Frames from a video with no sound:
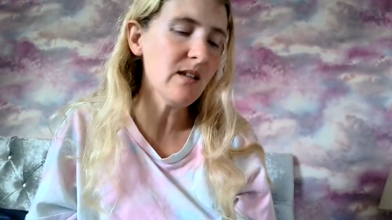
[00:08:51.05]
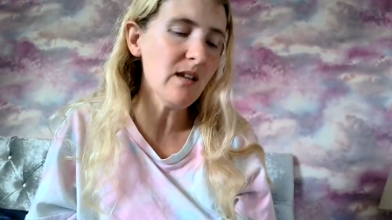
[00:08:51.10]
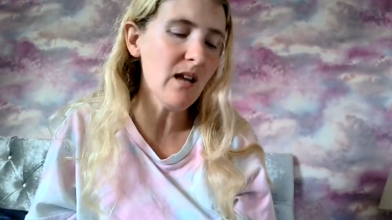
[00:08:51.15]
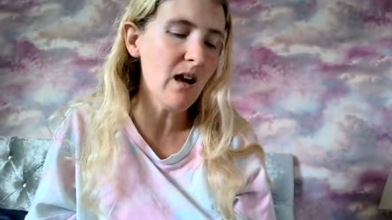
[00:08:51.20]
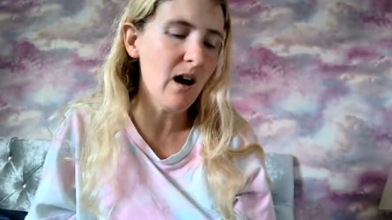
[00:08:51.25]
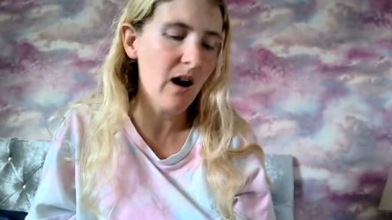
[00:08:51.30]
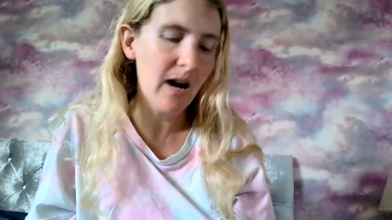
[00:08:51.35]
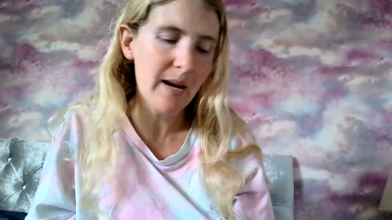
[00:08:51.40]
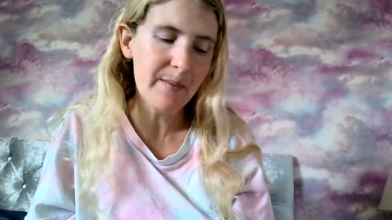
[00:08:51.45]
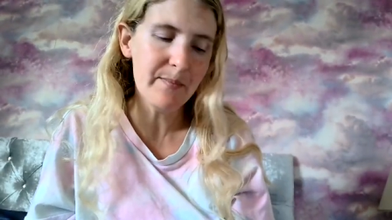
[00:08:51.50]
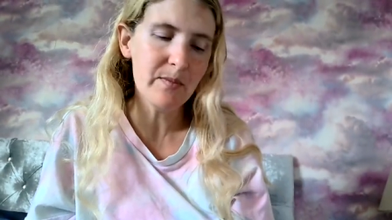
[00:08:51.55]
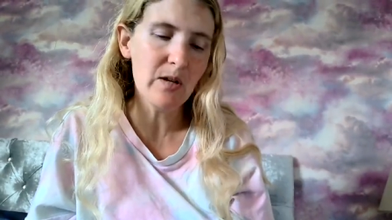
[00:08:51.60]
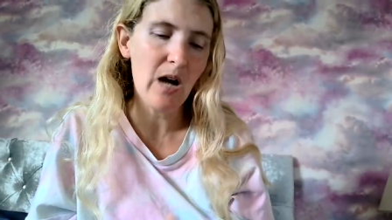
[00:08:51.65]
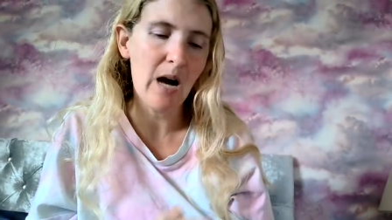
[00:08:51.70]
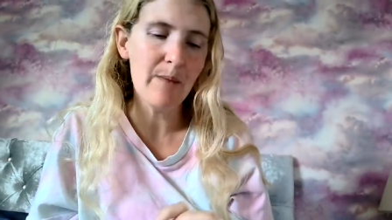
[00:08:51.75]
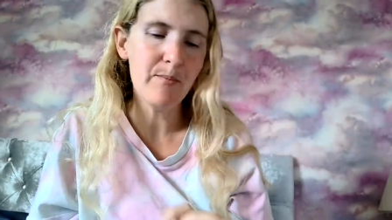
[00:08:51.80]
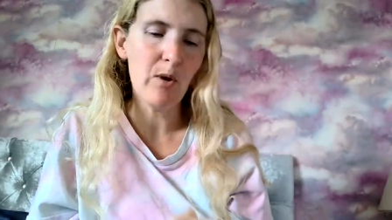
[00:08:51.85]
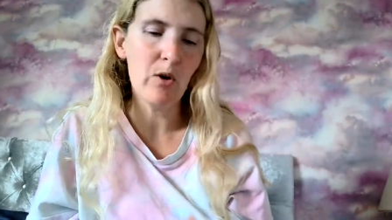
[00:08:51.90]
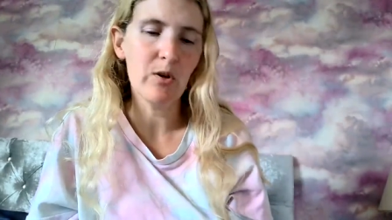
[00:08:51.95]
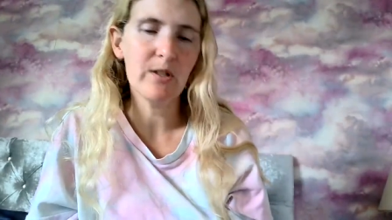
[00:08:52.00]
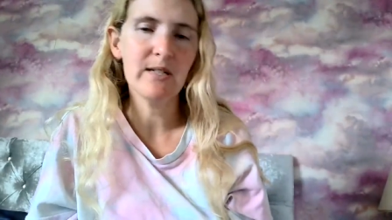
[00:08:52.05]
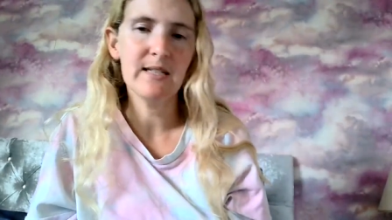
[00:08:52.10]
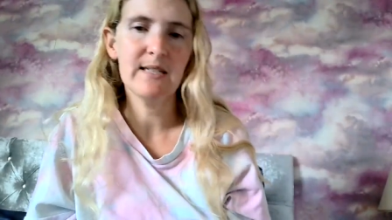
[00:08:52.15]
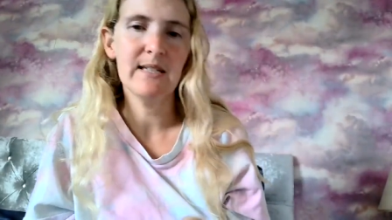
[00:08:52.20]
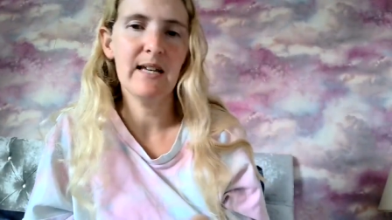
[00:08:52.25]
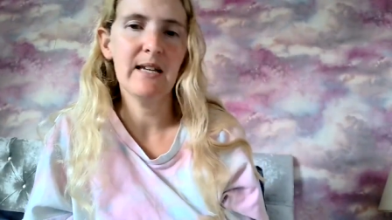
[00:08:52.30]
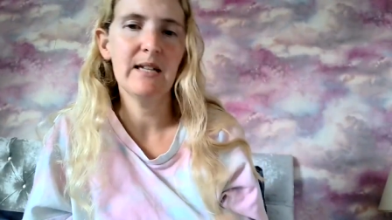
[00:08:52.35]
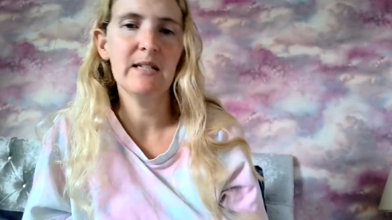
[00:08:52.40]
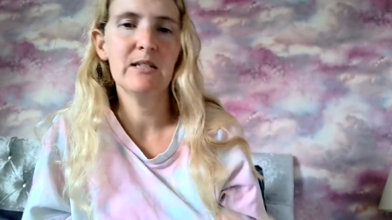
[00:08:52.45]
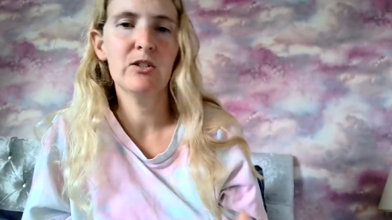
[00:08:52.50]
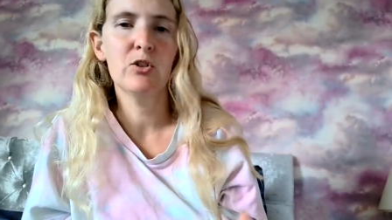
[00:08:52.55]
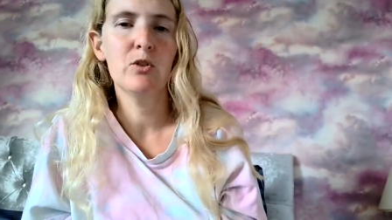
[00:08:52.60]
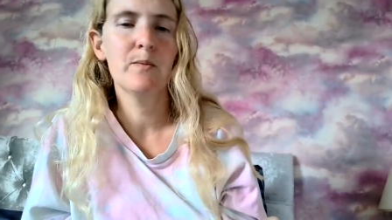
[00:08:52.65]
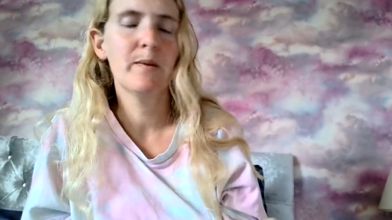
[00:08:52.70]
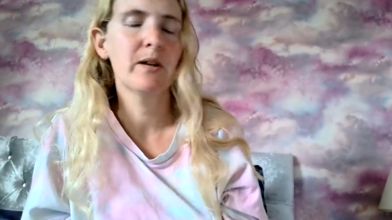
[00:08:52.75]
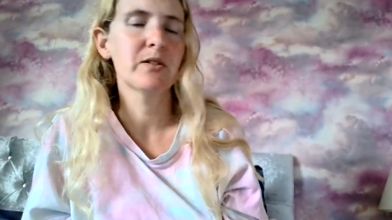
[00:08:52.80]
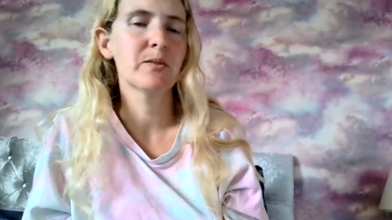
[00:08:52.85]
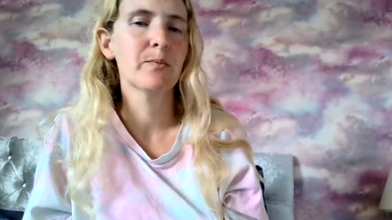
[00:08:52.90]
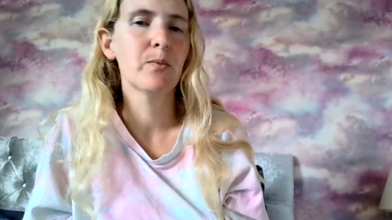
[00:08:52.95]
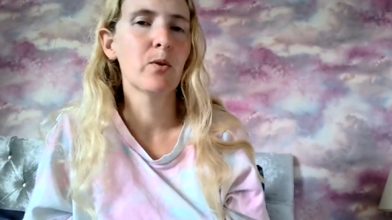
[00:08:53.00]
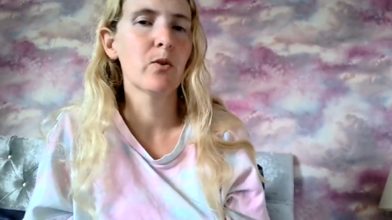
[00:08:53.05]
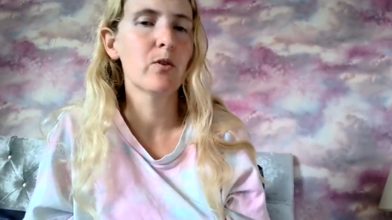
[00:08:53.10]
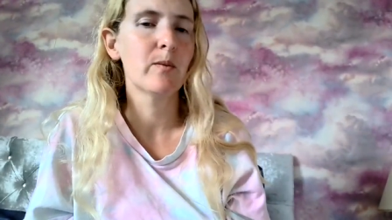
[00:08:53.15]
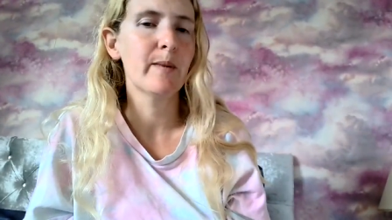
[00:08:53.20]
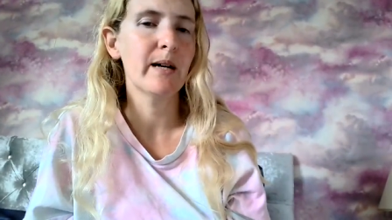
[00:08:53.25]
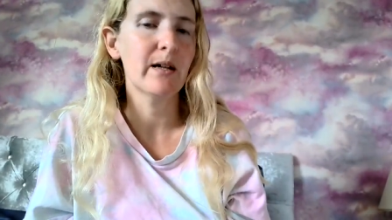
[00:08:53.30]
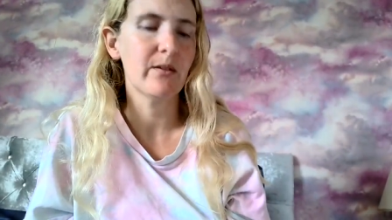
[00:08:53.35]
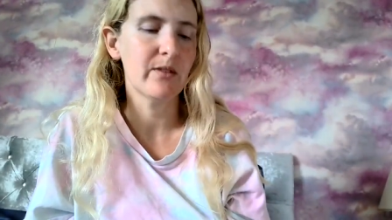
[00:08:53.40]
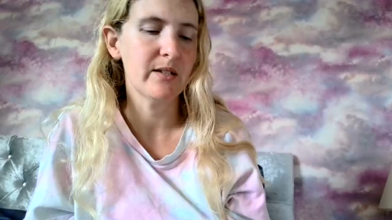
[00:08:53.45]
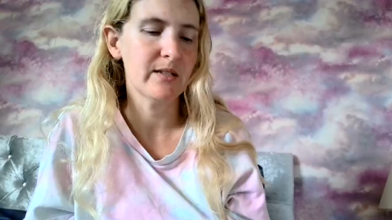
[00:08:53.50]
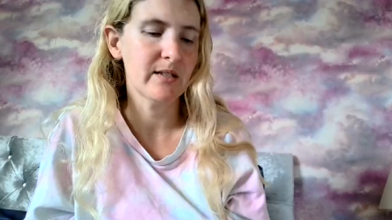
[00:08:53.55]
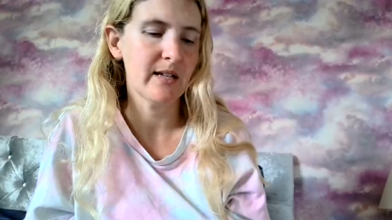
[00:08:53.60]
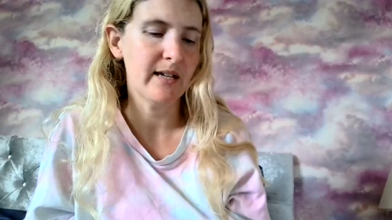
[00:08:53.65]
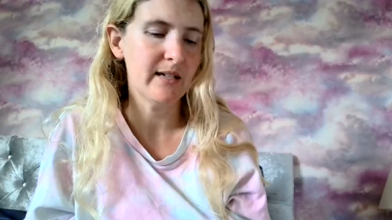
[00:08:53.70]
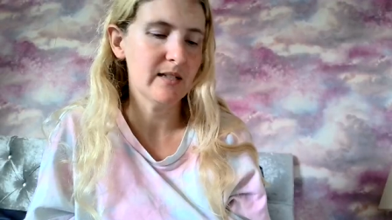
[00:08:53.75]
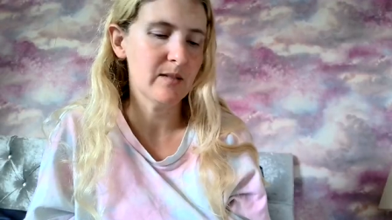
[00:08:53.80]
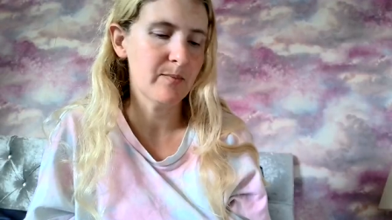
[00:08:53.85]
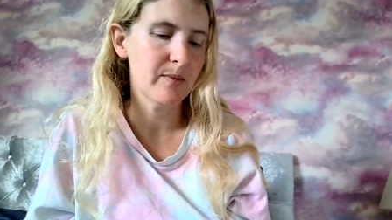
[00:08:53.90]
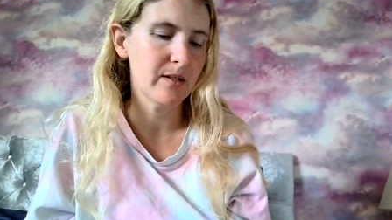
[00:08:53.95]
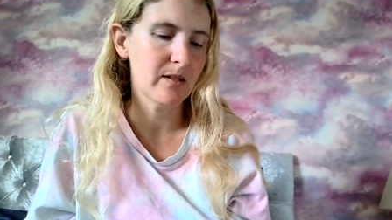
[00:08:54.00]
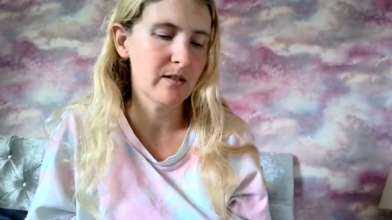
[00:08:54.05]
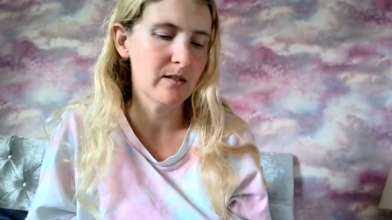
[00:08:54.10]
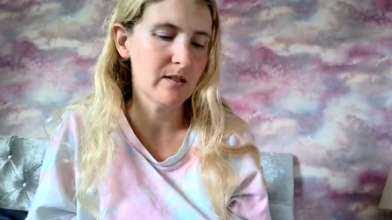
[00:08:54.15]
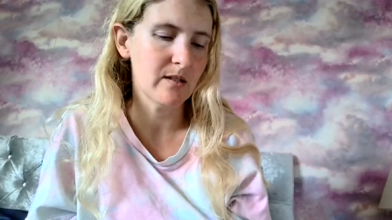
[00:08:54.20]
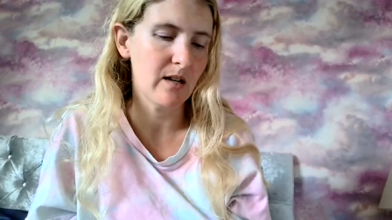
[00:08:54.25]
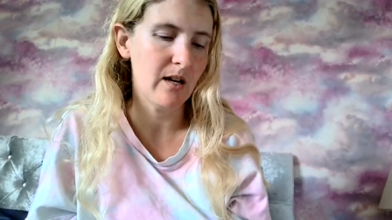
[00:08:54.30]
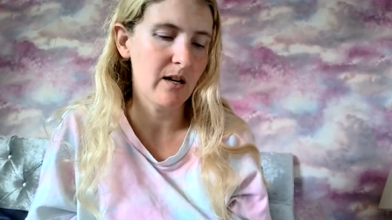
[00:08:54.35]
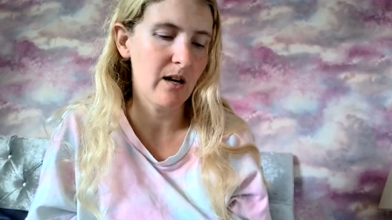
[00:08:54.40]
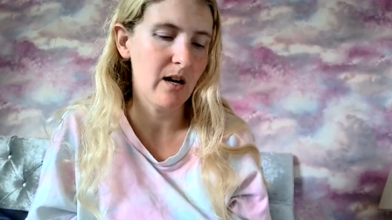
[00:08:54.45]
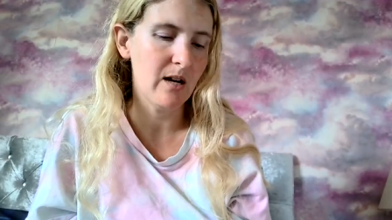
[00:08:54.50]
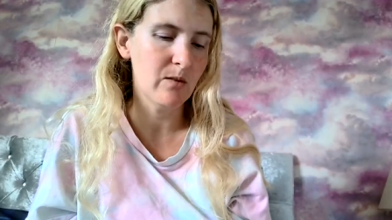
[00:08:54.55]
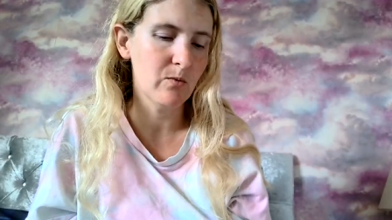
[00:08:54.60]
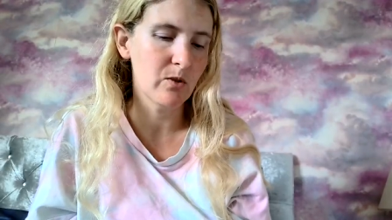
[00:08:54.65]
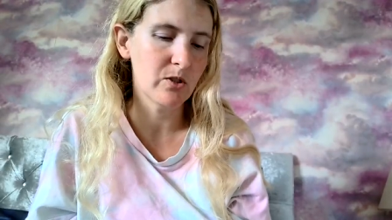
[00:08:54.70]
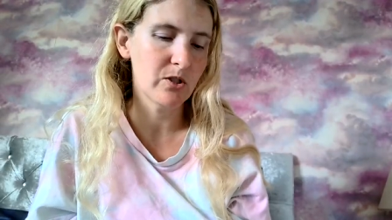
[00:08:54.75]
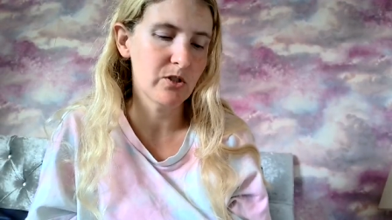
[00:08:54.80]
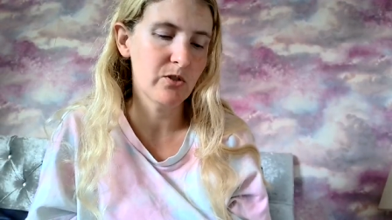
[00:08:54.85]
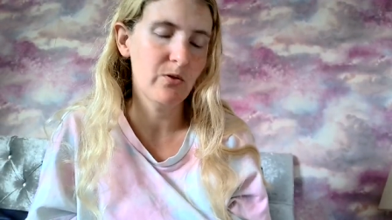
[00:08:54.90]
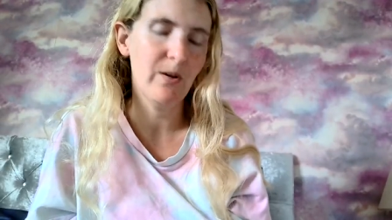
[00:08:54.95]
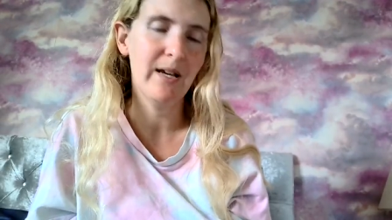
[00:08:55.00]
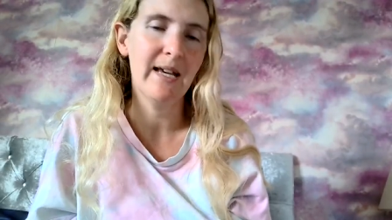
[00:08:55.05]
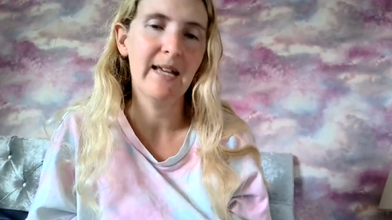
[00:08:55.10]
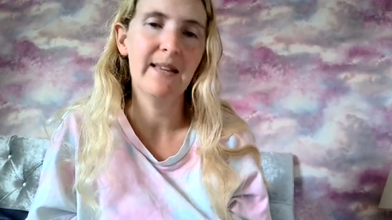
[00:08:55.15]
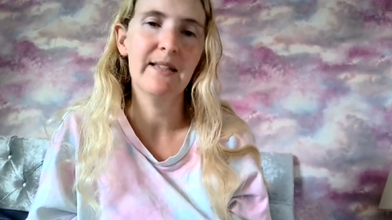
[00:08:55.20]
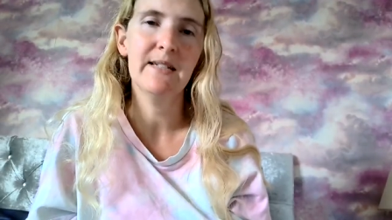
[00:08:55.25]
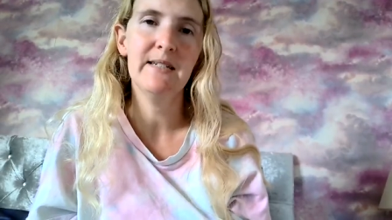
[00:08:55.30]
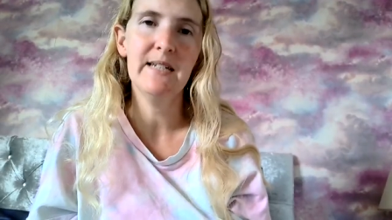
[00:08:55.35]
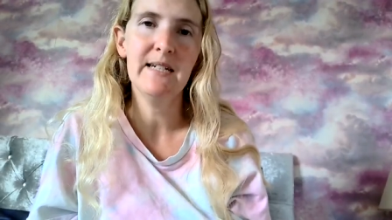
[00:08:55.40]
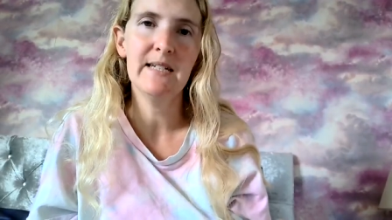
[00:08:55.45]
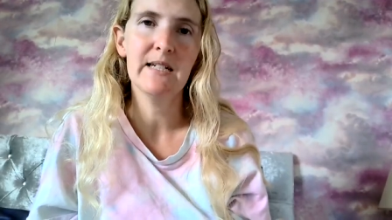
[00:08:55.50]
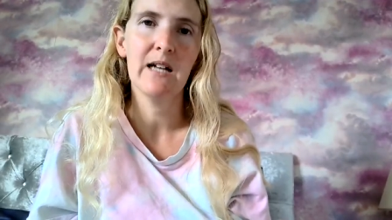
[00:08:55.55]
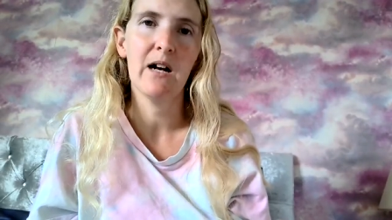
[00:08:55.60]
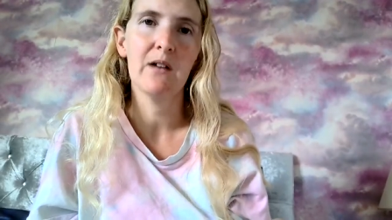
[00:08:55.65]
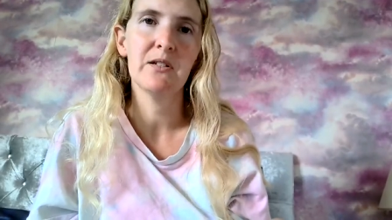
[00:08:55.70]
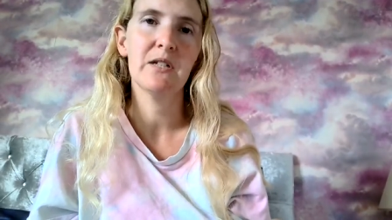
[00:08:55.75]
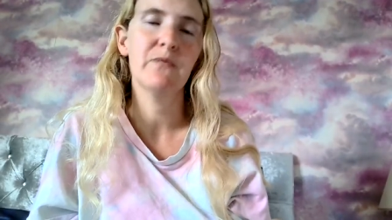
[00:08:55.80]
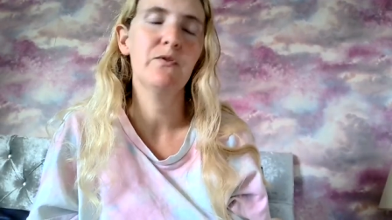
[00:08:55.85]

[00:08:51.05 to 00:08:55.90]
I'm, I'm not going to say too much more about this case because I, I want to hear the details.